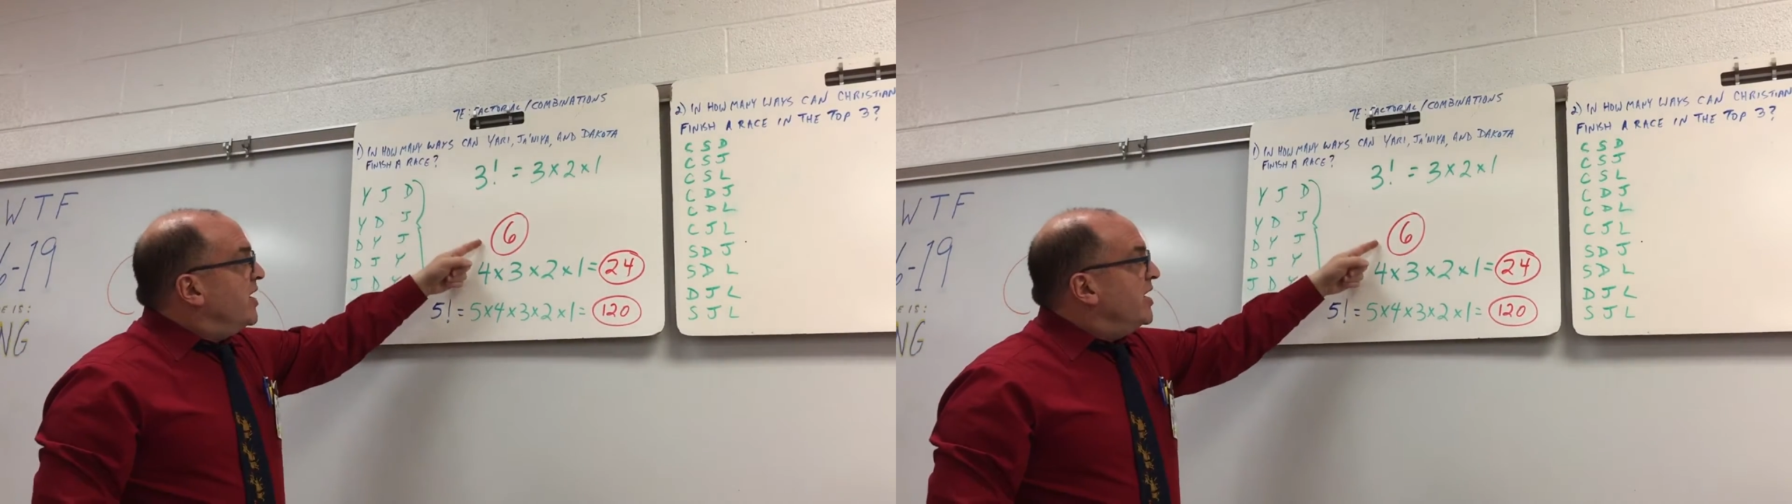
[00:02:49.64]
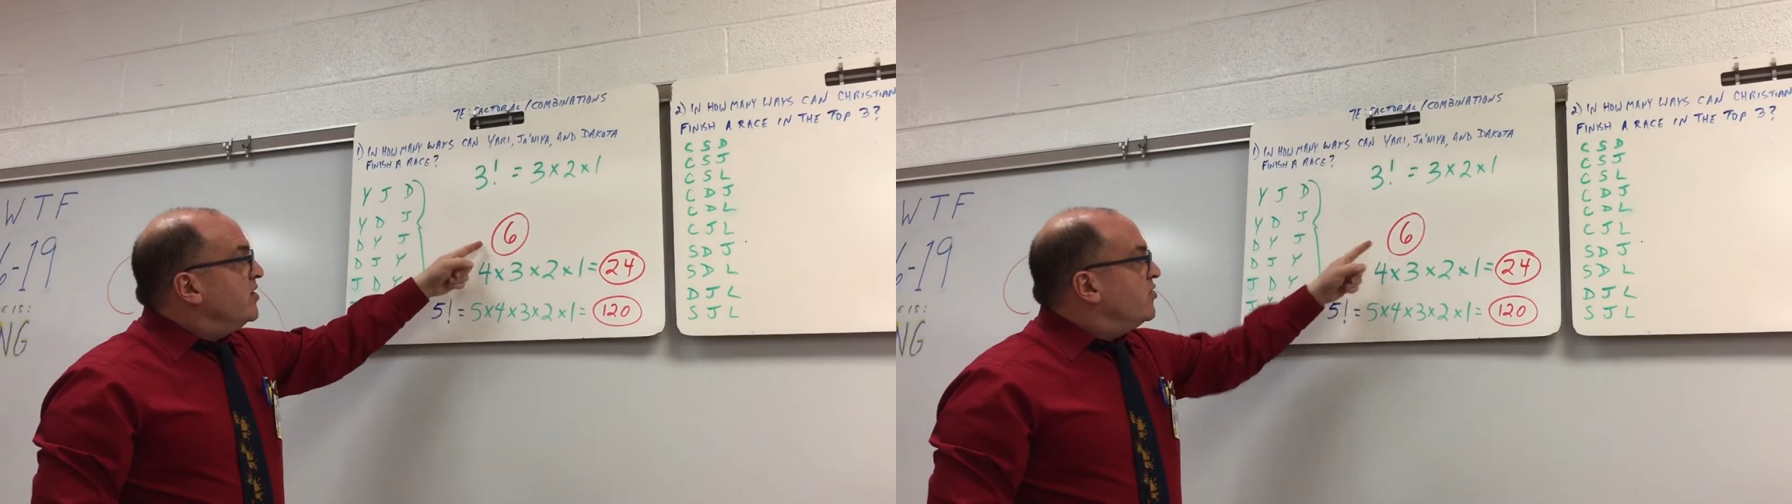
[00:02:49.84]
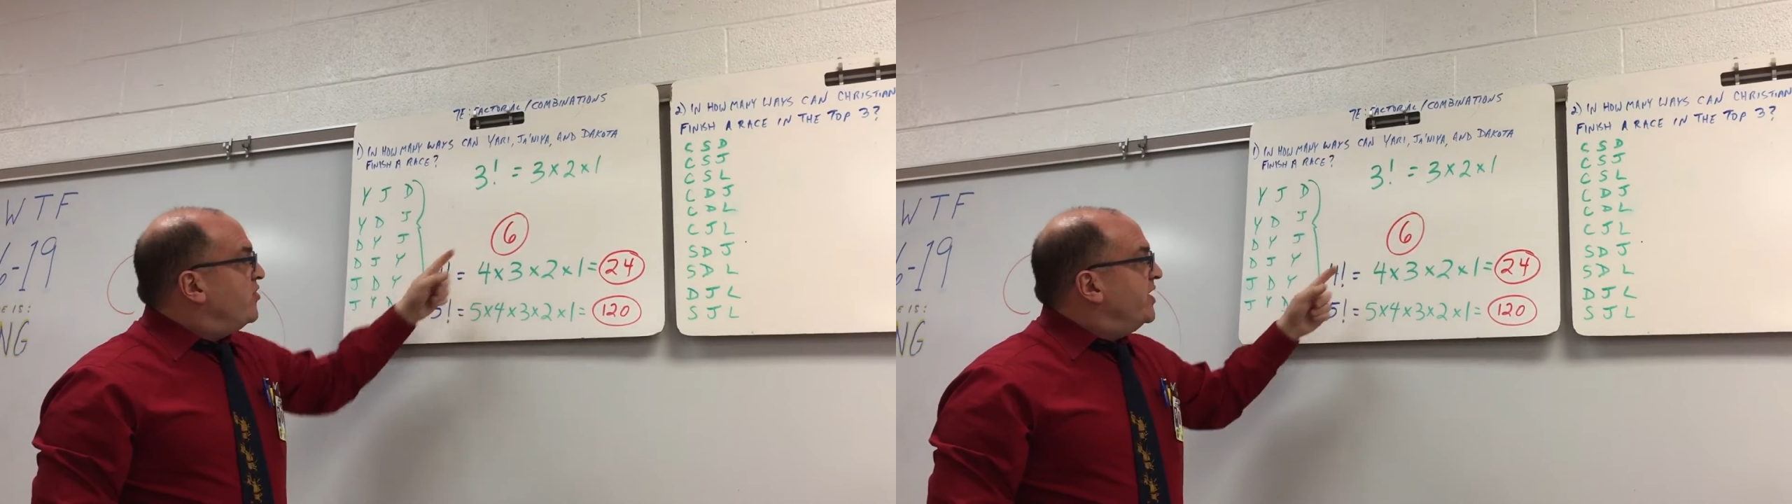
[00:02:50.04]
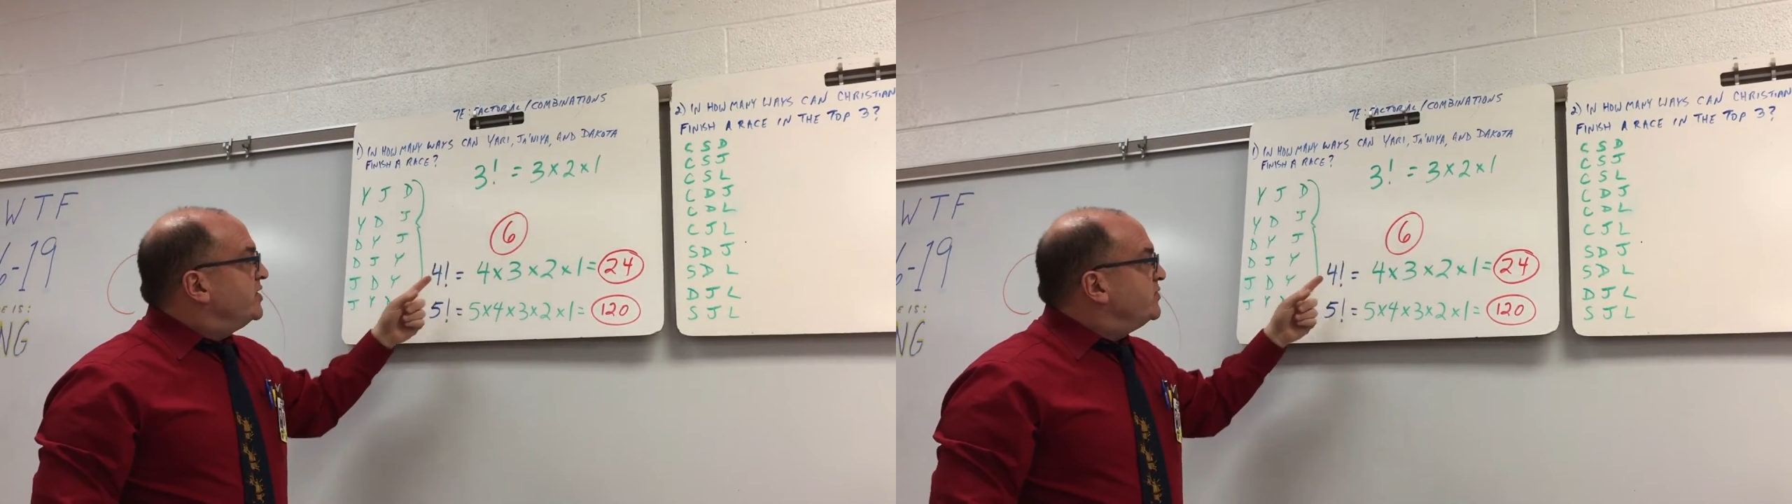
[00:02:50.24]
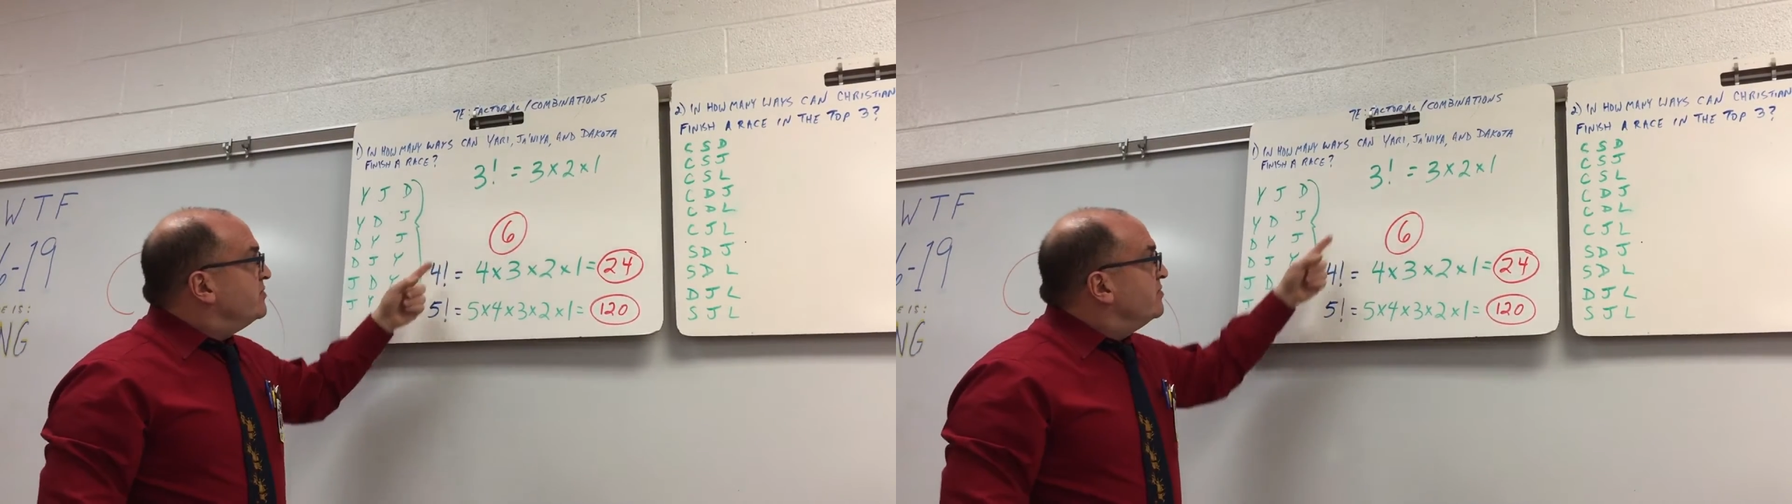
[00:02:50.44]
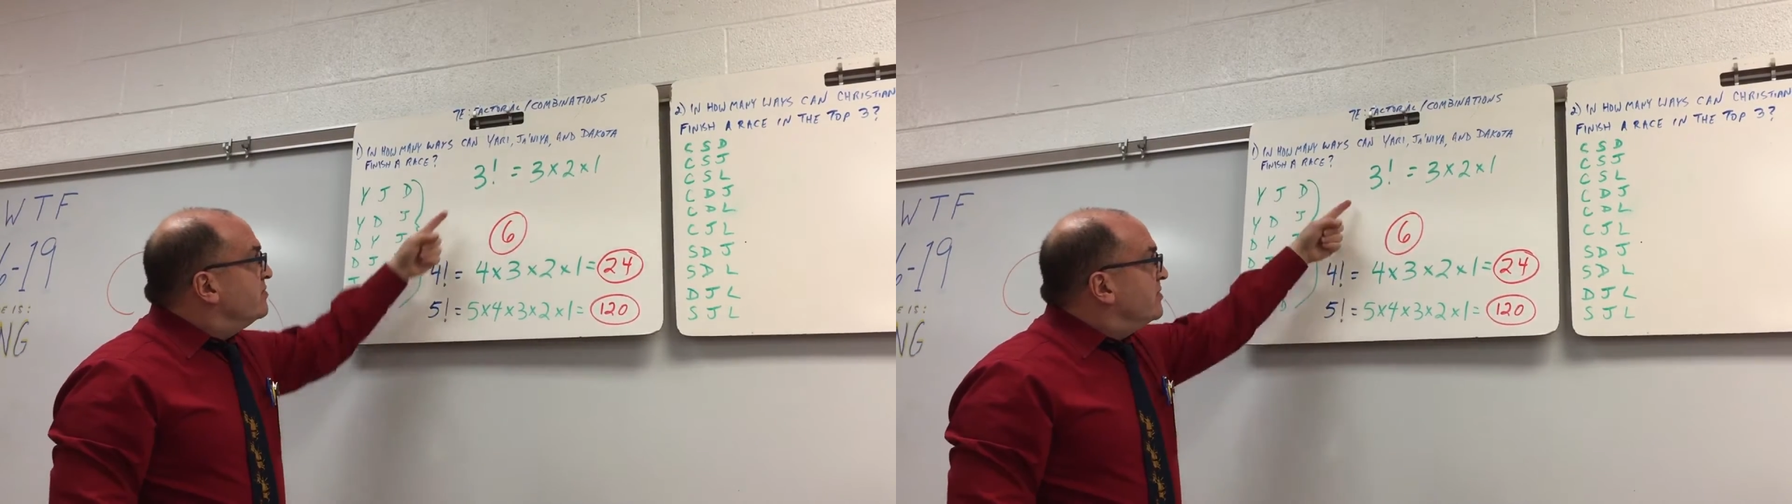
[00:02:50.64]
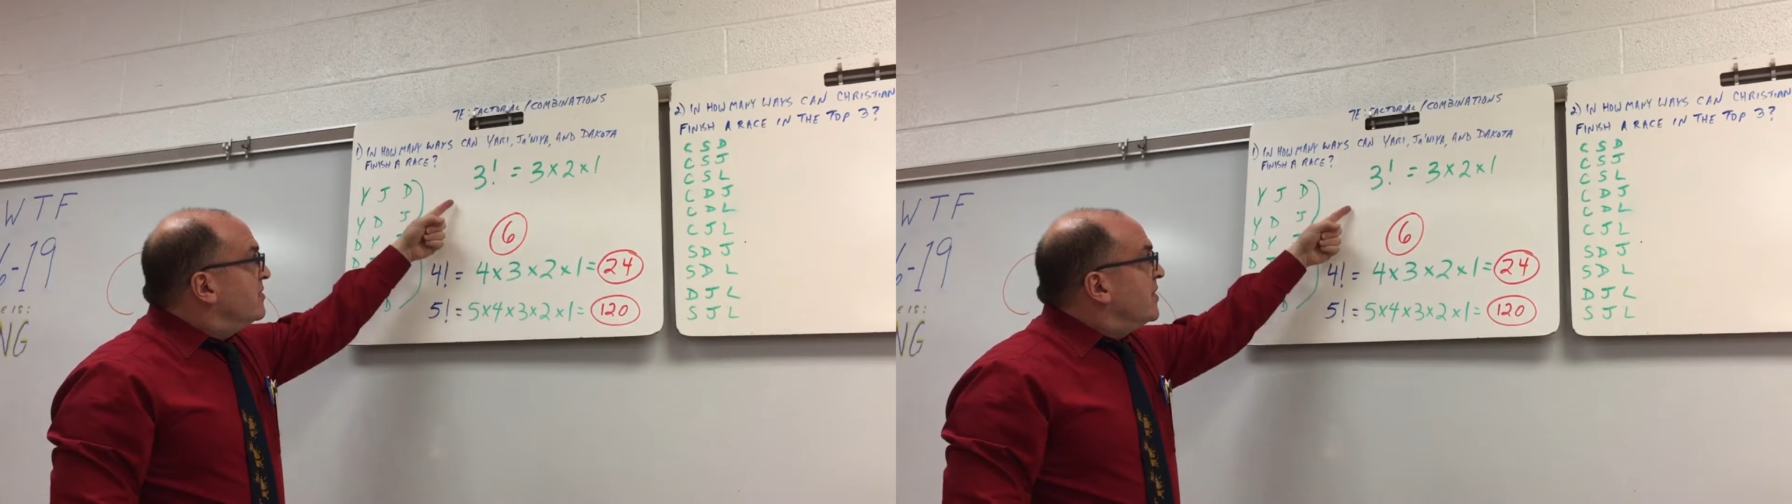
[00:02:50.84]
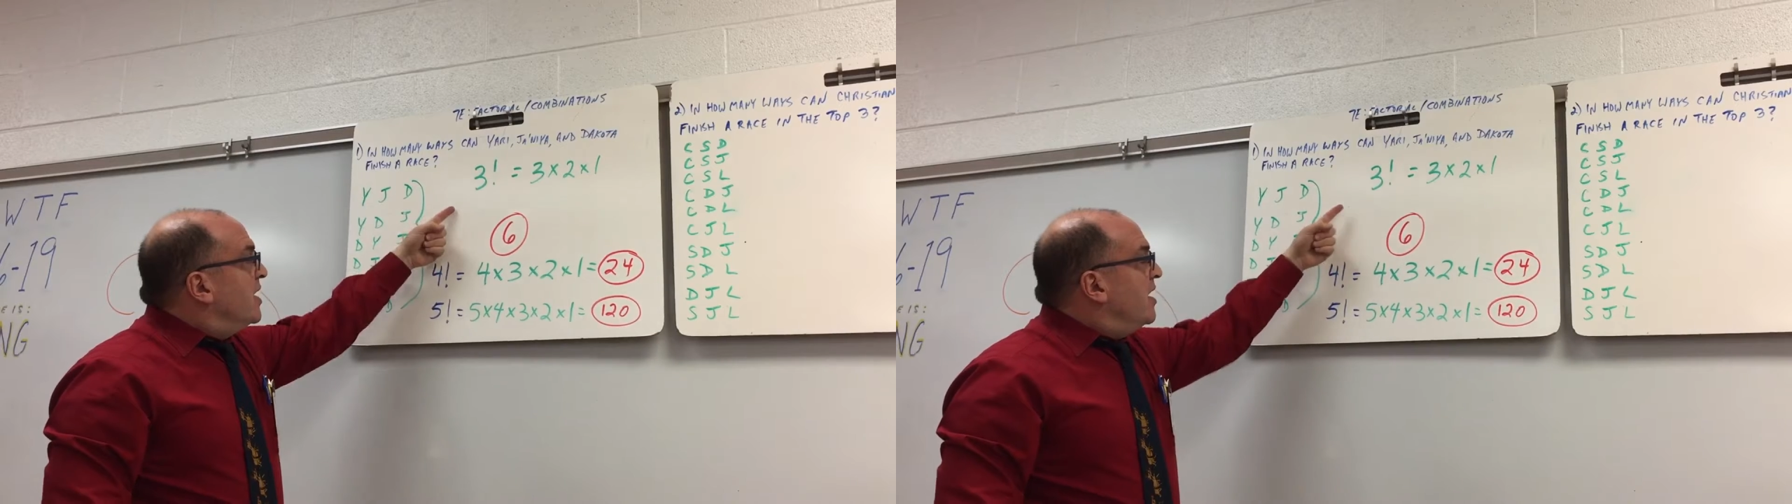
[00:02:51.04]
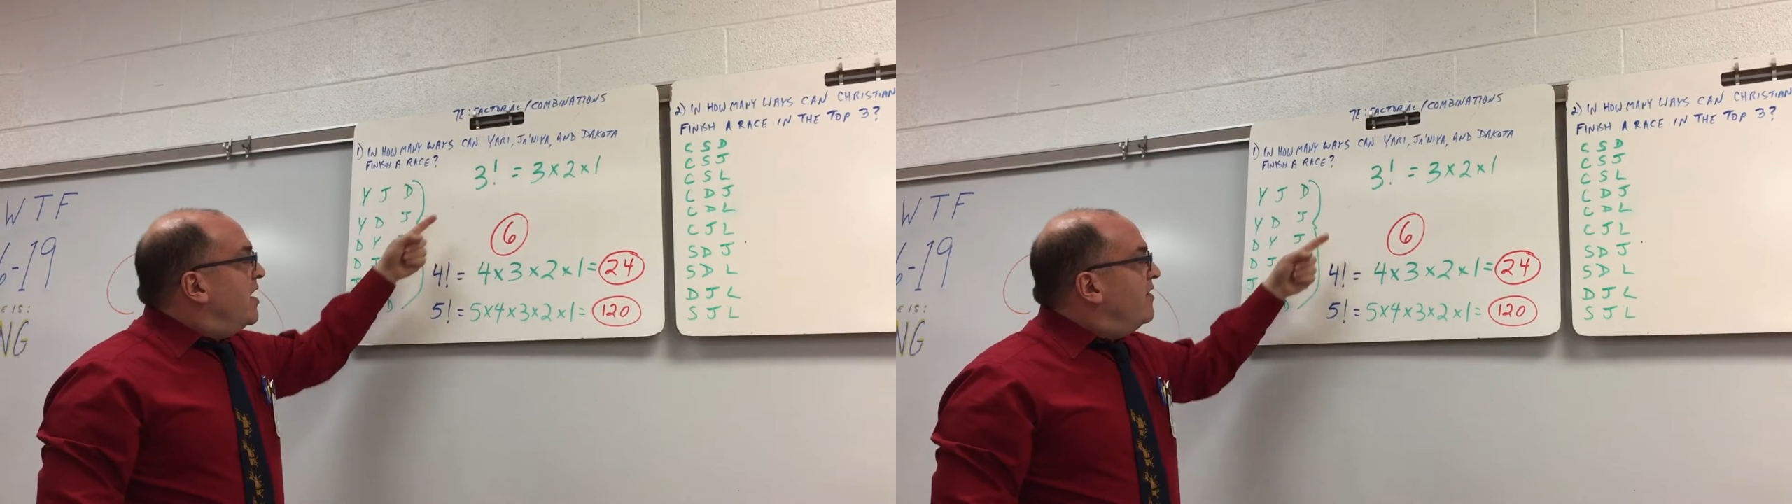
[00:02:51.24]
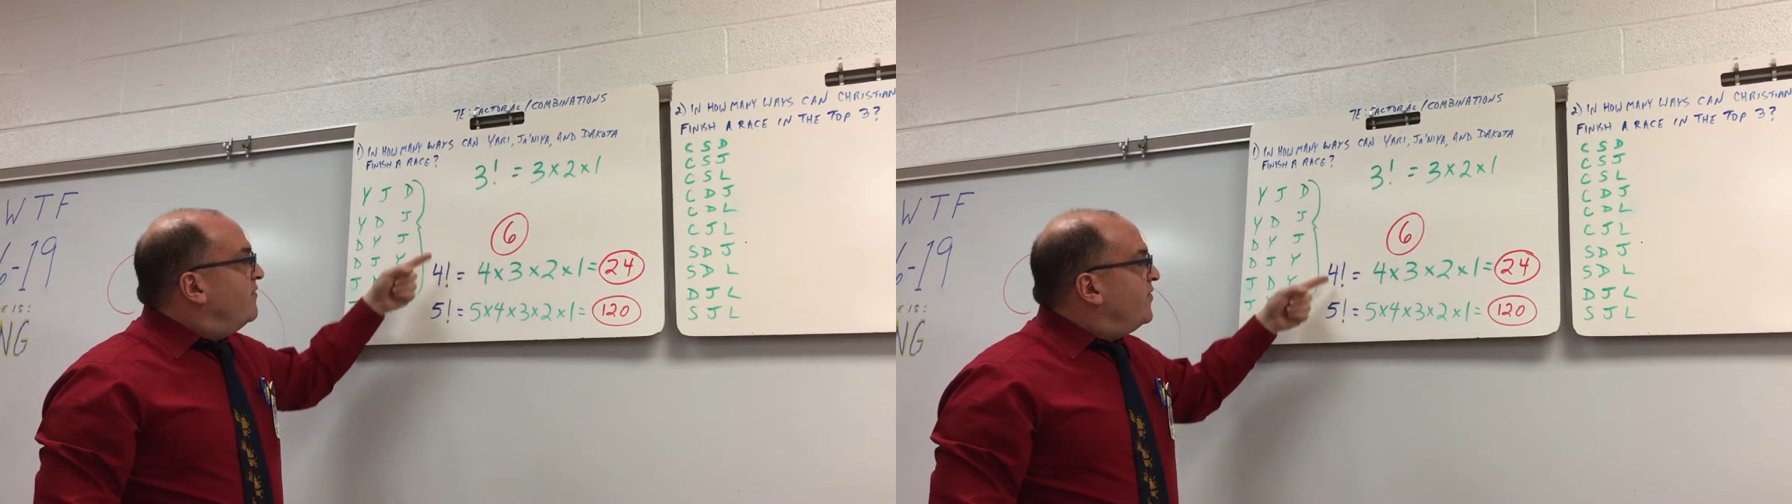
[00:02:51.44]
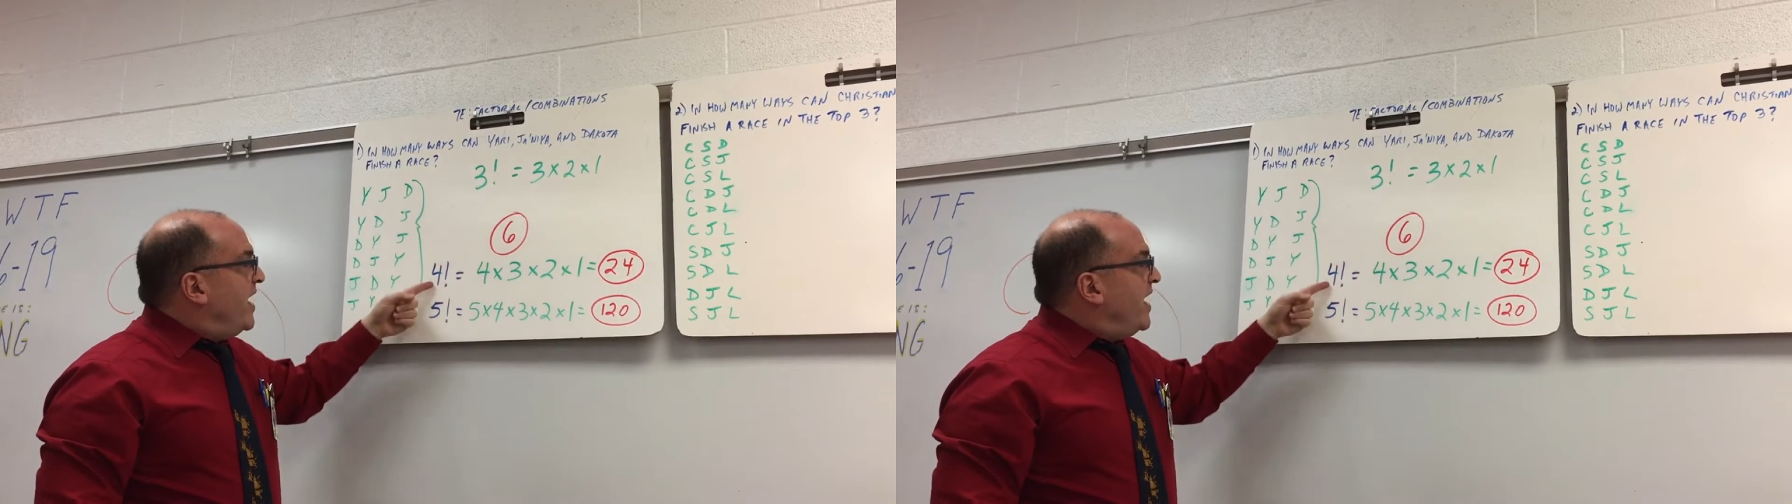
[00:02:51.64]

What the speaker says: increase of